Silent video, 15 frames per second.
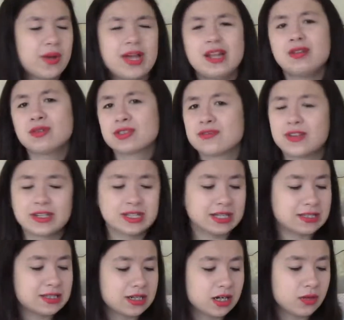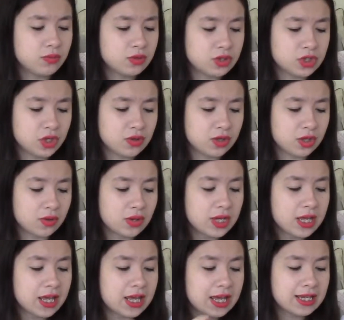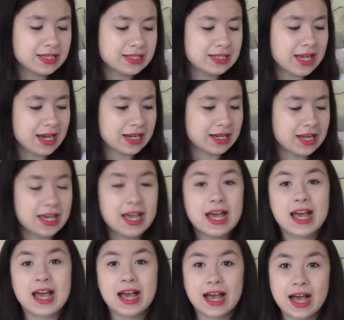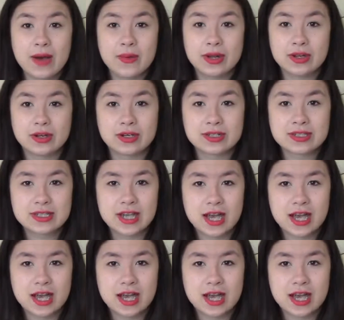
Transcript: It looks fantastic. I will show you exactly how it looks.